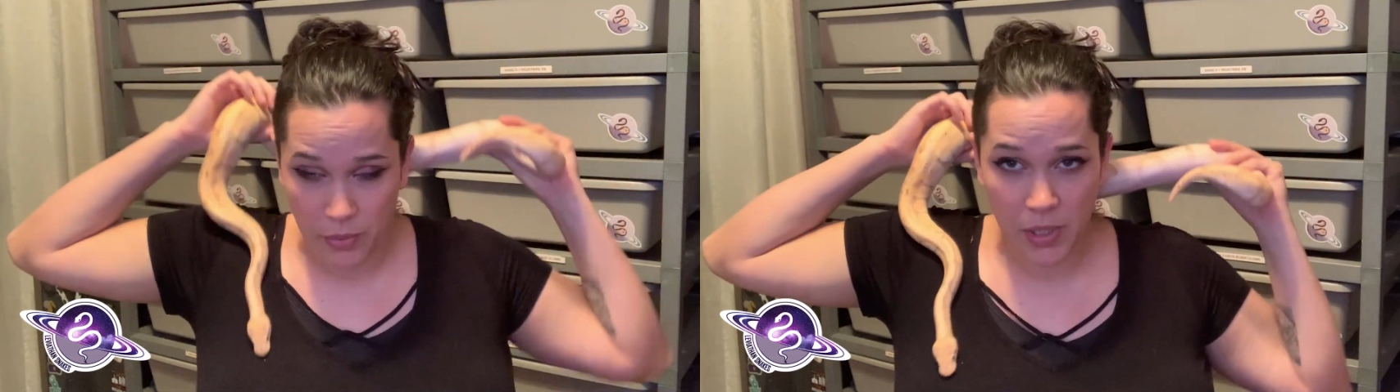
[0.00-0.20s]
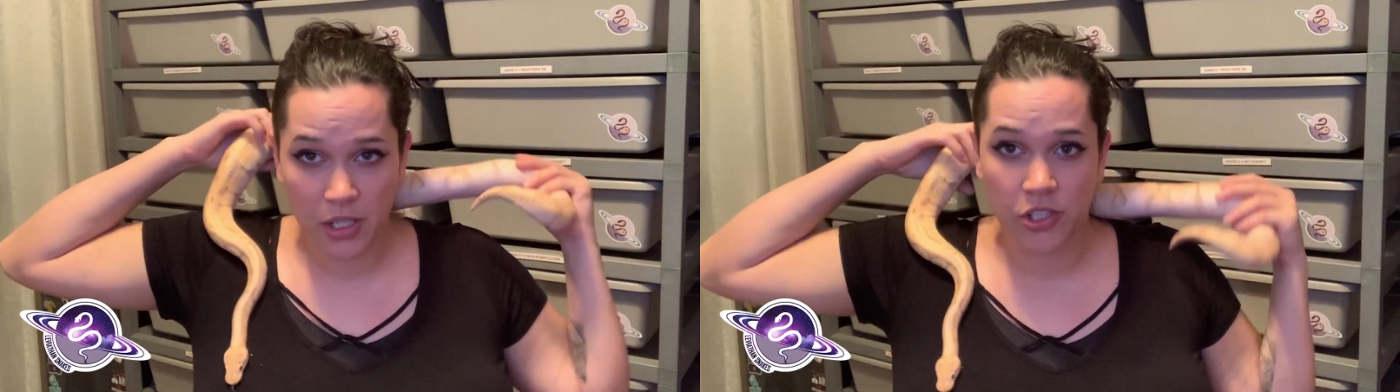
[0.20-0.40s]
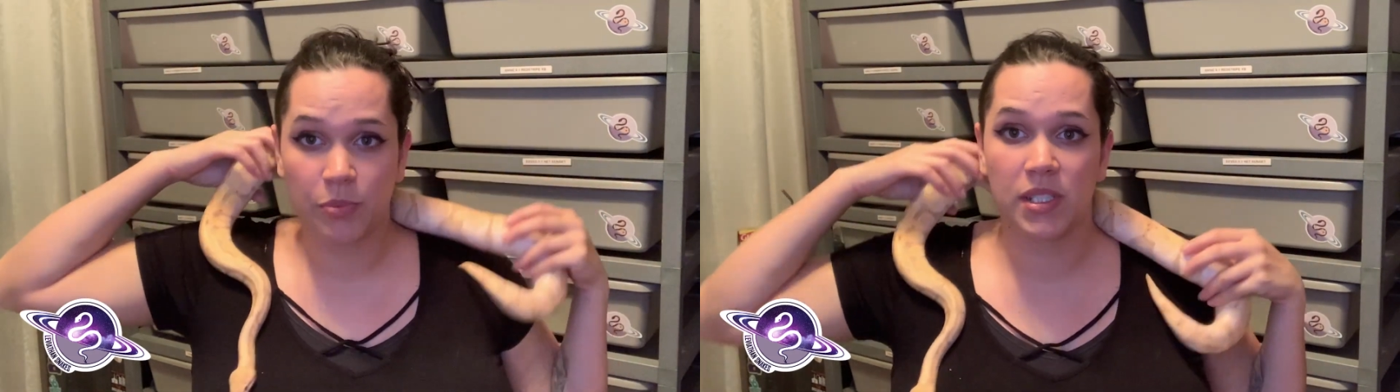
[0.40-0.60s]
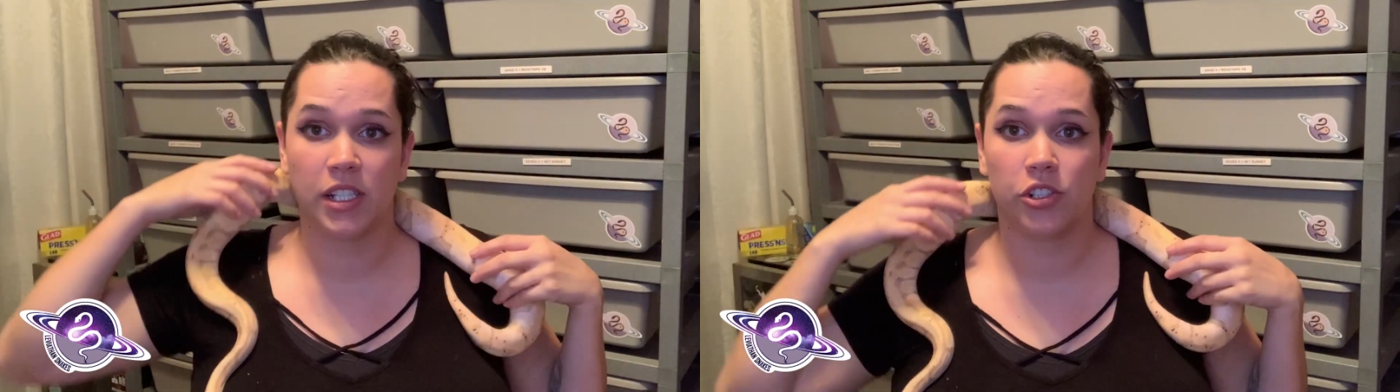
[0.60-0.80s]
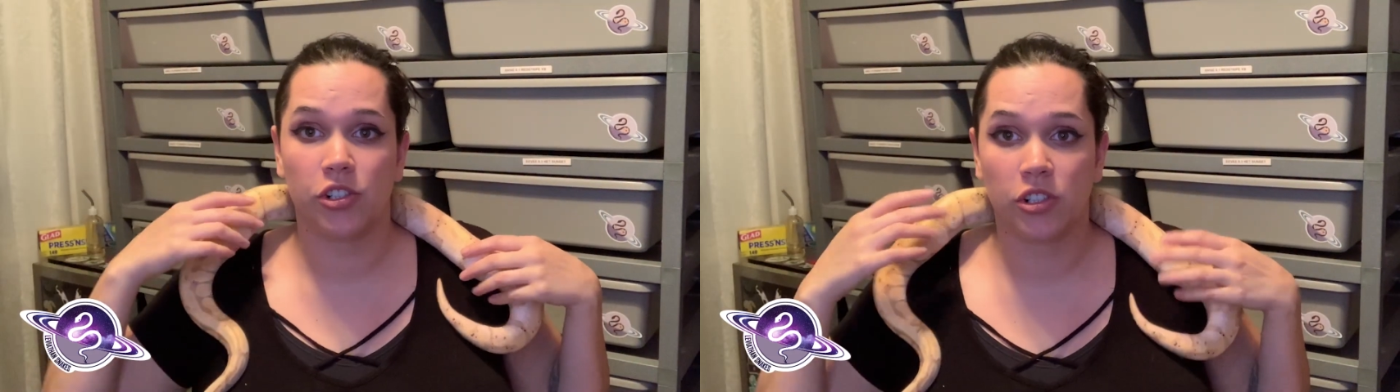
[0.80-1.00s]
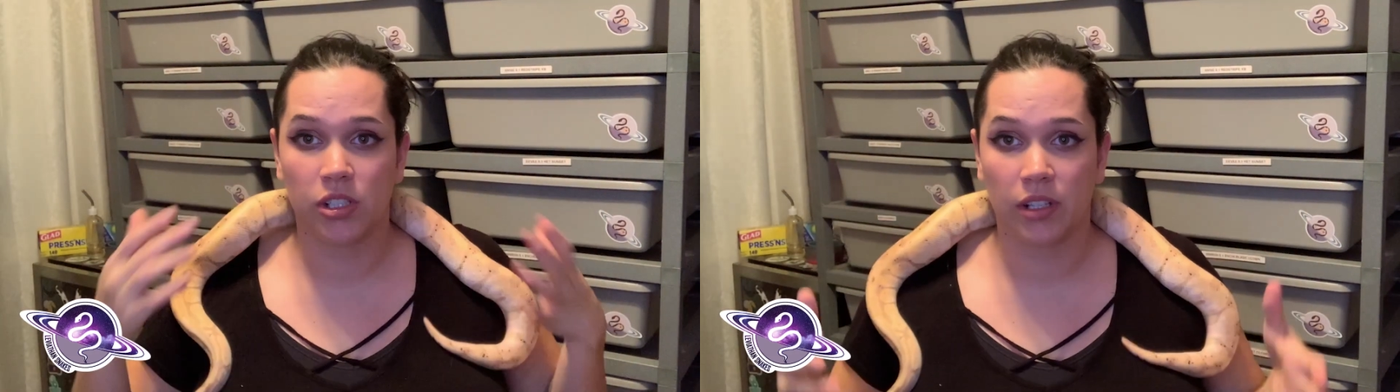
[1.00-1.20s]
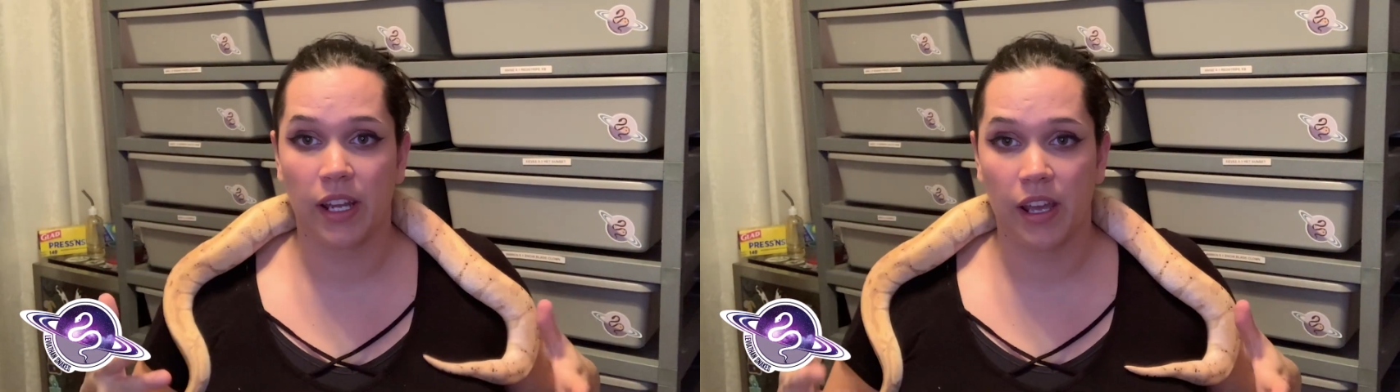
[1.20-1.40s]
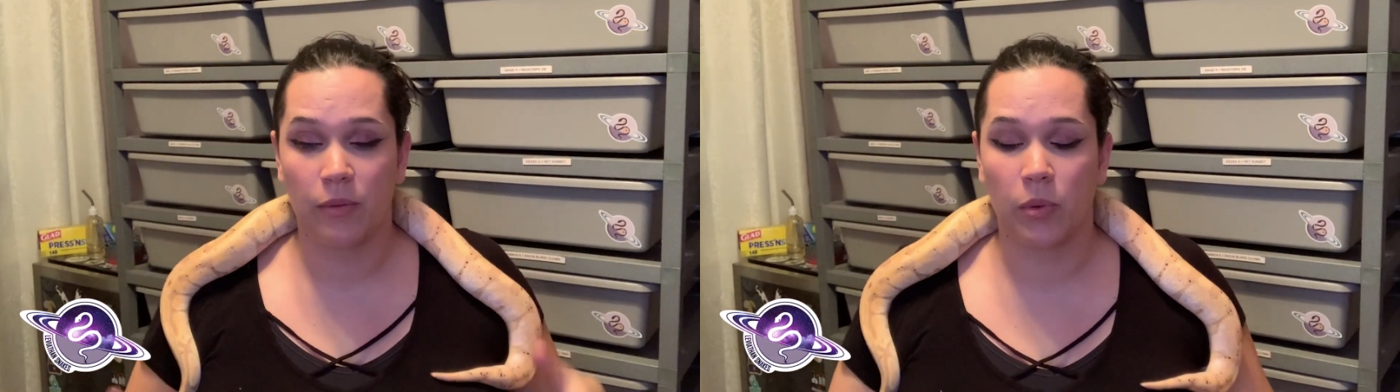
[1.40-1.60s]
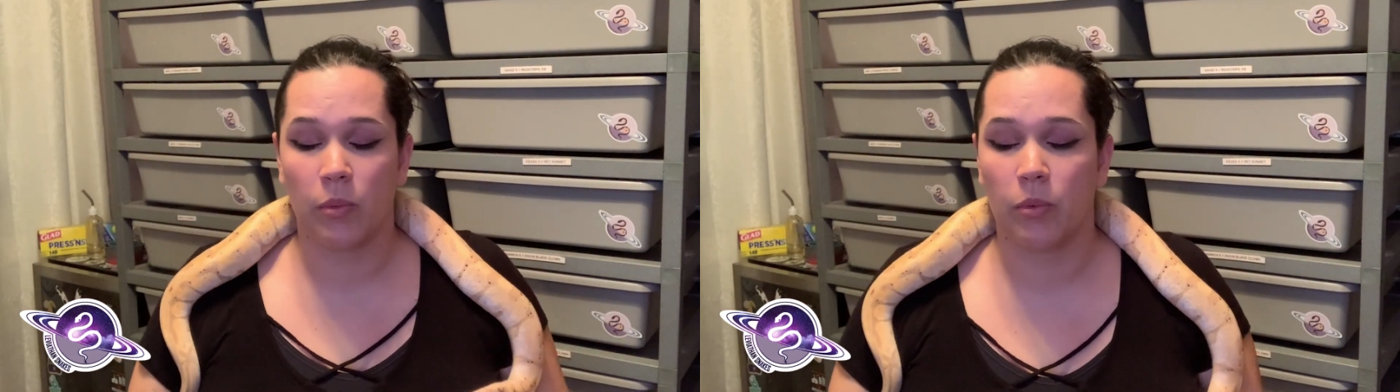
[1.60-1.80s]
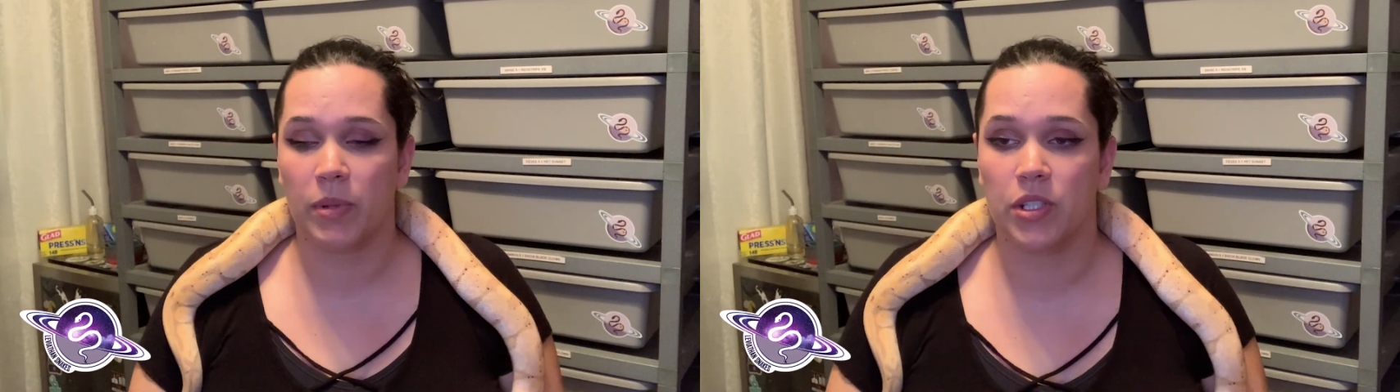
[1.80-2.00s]
I'm not 100% sure yet what
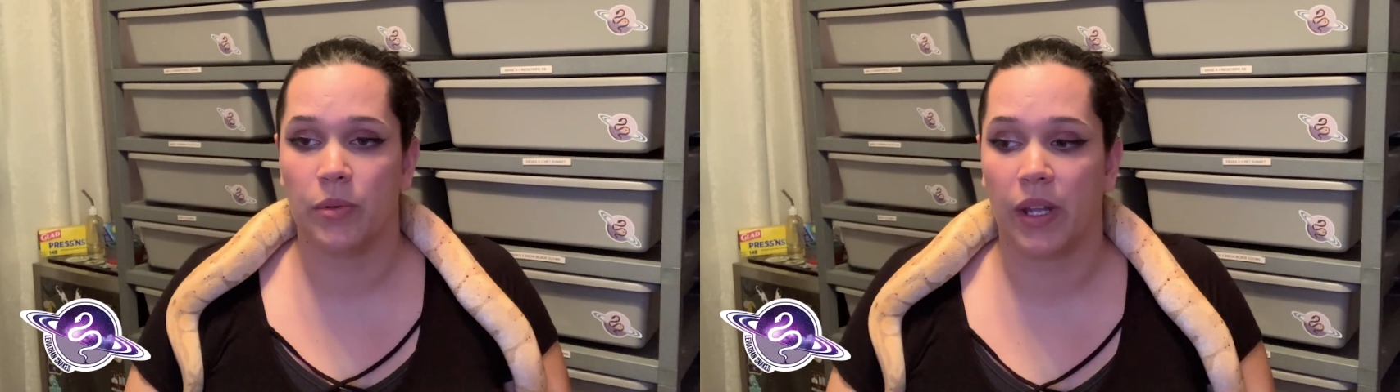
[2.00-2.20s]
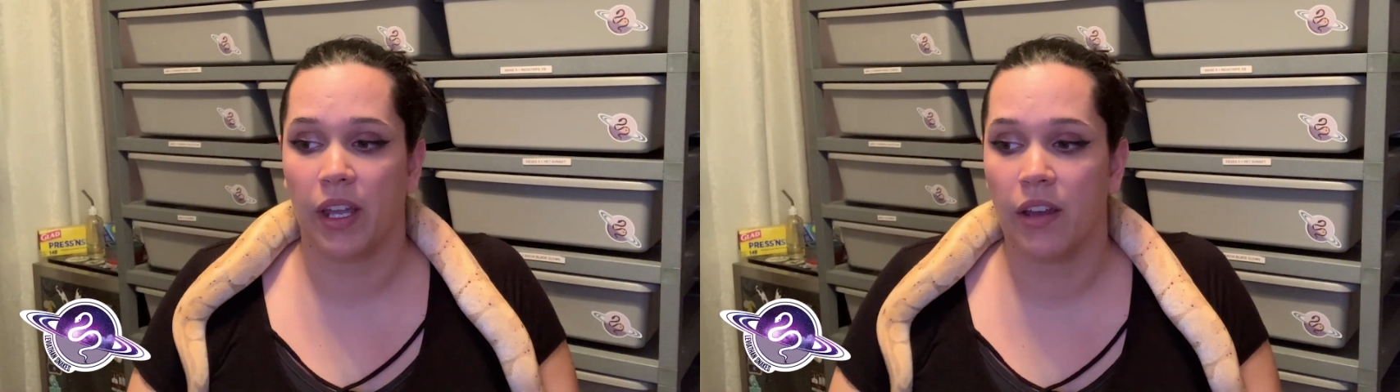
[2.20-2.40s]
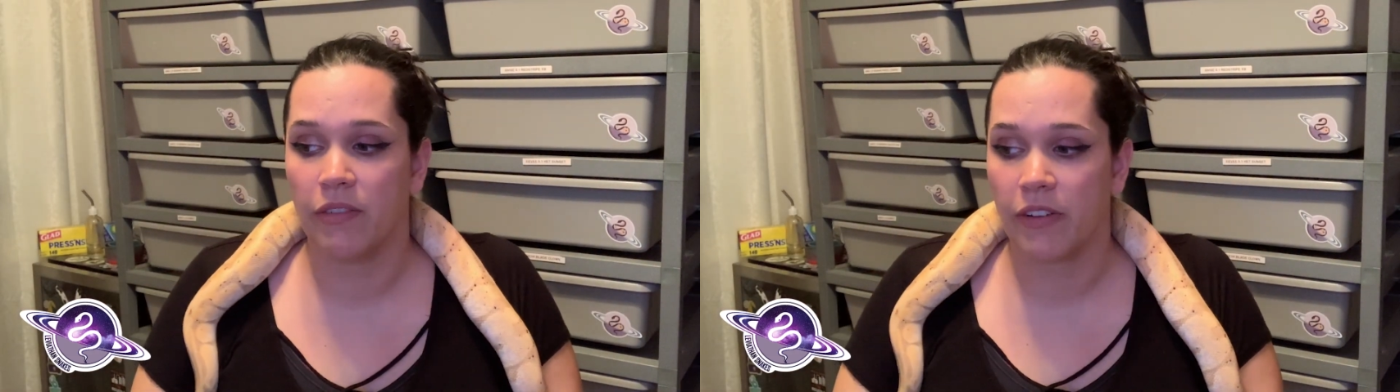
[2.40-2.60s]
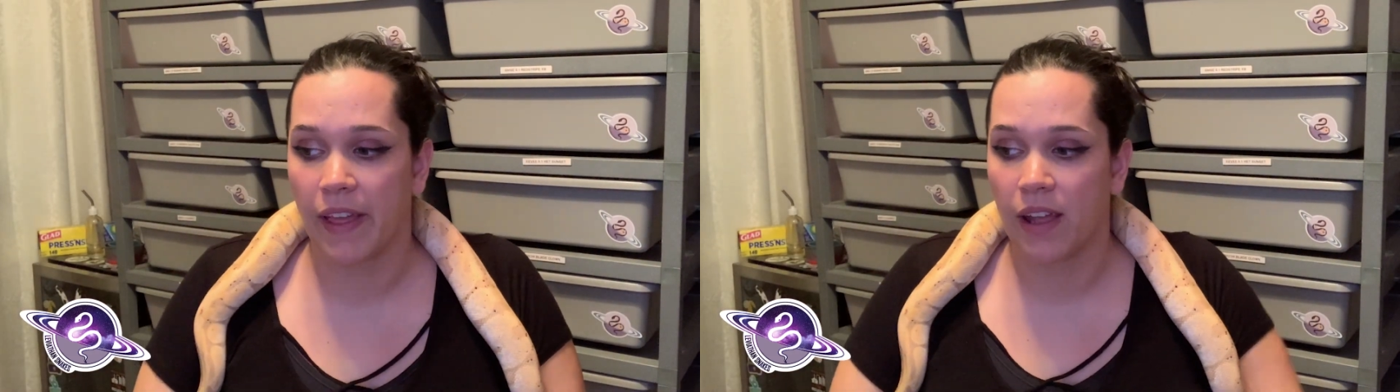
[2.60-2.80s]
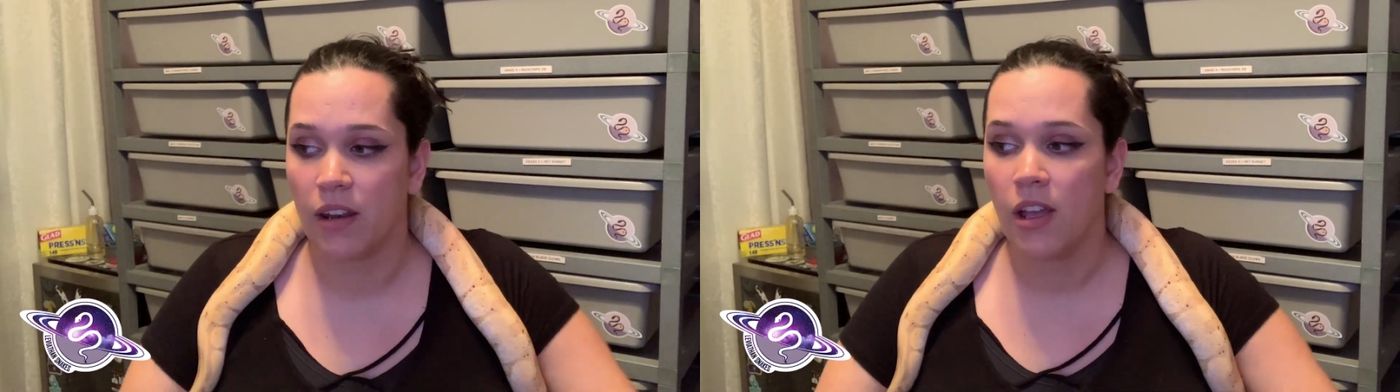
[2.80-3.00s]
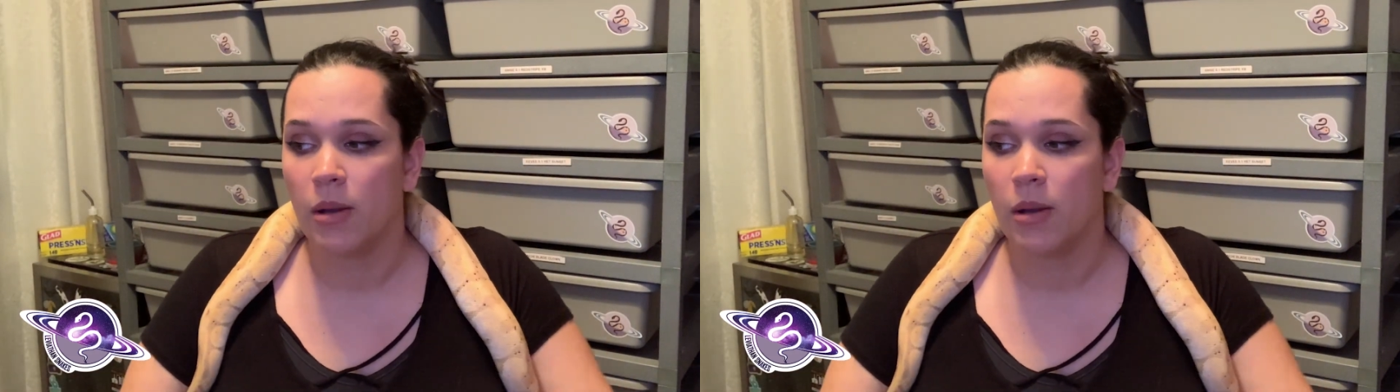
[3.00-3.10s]
we'll be doing for that,